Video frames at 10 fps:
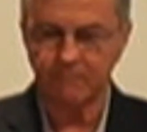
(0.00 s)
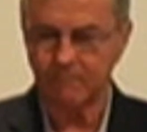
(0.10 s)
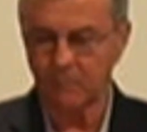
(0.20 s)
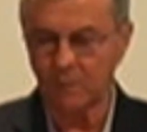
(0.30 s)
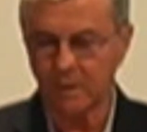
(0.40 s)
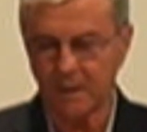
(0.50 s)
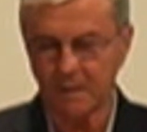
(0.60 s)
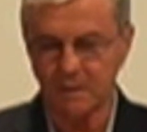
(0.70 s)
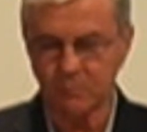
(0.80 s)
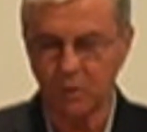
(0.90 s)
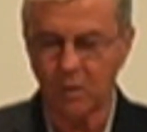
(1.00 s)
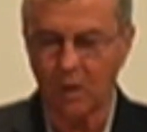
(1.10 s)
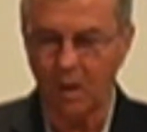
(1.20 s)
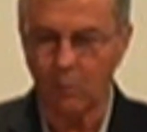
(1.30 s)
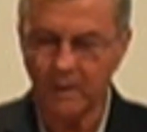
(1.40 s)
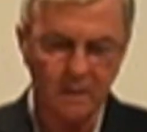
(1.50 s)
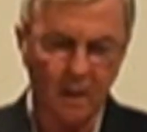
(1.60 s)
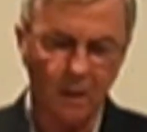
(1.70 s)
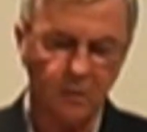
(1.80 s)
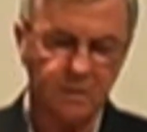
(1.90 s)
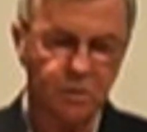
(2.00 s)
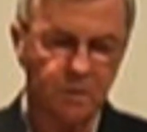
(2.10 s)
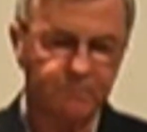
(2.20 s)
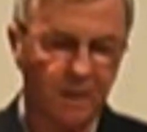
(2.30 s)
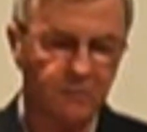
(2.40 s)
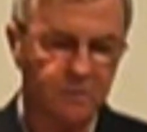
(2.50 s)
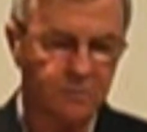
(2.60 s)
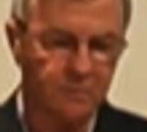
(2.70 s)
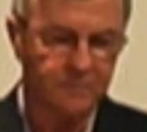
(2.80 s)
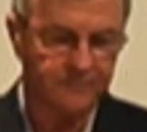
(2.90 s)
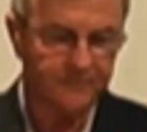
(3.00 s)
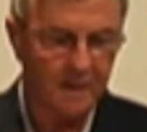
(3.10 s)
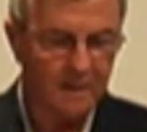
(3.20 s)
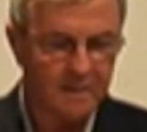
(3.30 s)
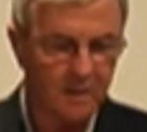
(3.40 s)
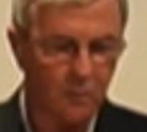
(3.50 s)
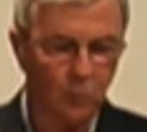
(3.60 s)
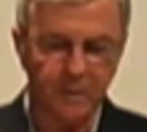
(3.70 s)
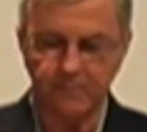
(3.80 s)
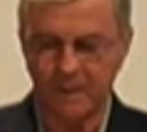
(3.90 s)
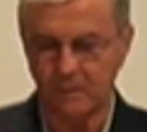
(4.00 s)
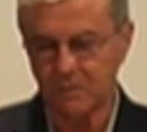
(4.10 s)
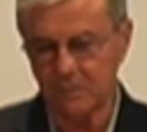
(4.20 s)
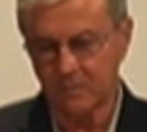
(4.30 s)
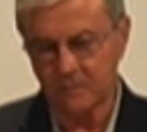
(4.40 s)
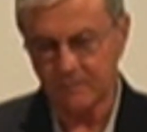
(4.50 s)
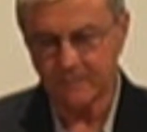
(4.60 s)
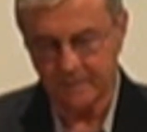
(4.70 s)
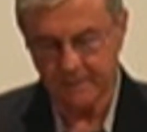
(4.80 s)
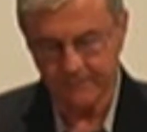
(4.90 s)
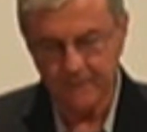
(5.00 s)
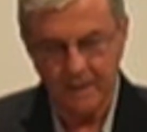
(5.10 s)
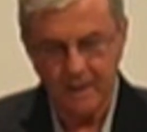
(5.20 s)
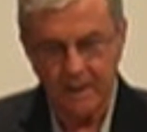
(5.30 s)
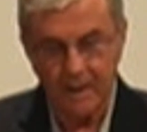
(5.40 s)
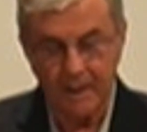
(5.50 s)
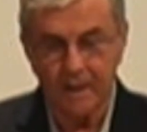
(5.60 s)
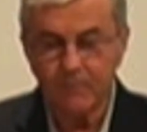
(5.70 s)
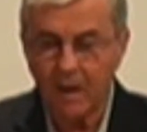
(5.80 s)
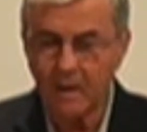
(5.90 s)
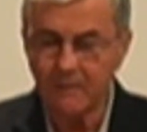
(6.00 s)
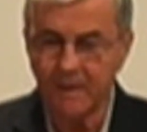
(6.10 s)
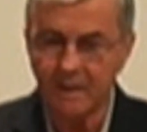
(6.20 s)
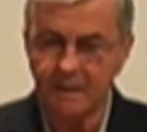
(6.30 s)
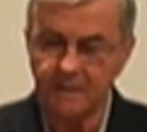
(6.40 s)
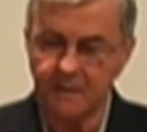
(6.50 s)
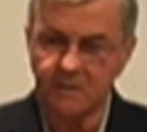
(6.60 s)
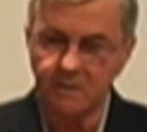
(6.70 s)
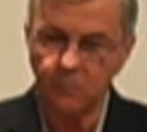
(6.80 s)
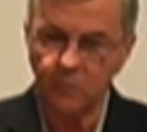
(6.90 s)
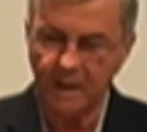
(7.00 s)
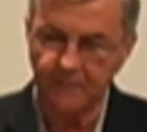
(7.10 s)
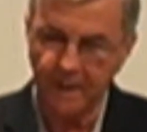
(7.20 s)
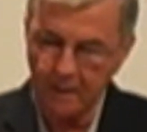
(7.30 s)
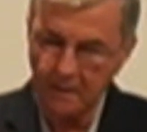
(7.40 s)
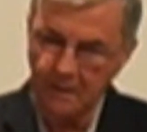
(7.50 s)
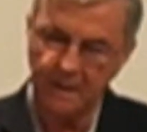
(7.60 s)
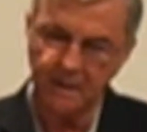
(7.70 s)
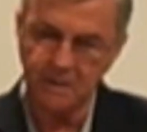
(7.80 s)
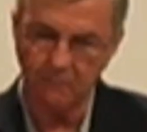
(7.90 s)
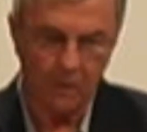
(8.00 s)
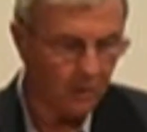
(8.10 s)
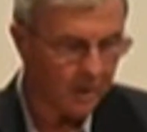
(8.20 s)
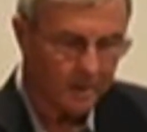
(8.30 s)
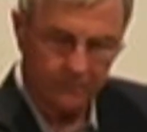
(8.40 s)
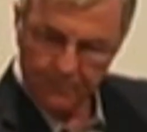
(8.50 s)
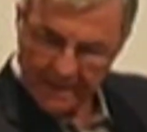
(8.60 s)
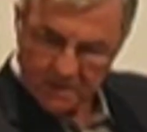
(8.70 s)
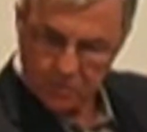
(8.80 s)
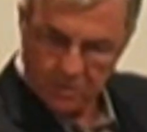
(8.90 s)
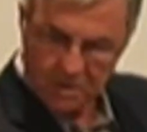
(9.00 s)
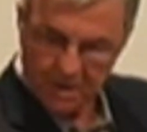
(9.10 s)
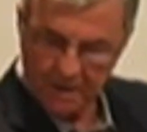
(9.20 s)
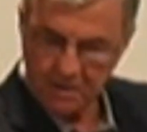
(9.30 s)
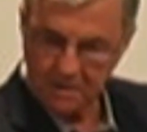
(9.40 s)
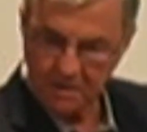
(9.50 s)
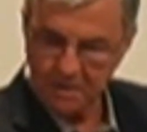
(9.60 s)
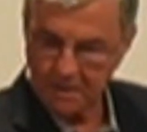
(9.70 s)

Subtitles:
look at this book called What Color is Your Parachute? The Golden Parachute thing. And part of that is we had to make a list of all our past duty stations